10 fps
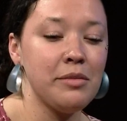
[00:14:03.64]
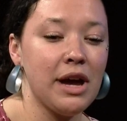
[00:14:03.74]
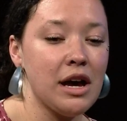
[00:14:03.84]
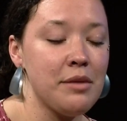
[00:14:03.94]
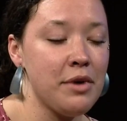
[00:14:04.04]

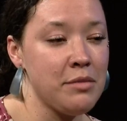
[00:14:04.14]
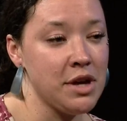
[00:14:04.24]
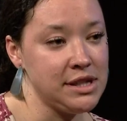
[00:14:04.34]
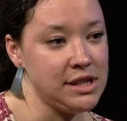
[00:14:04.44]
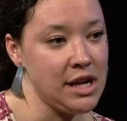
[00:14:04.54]
back up on
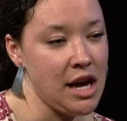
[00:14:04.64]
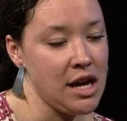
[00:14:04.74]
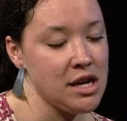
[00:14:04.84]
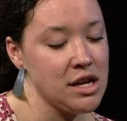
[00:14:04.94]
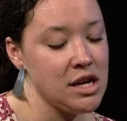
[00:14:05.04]
Mother's
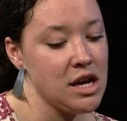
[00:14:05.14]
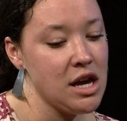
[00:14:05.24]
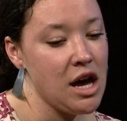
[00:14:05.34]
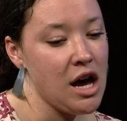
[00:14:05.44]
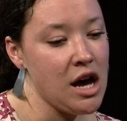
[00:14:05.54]
Day.
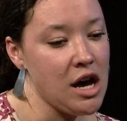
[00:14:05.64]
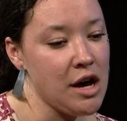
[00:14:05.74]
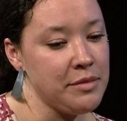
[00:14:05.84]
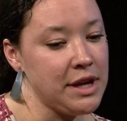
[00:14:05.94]
Um,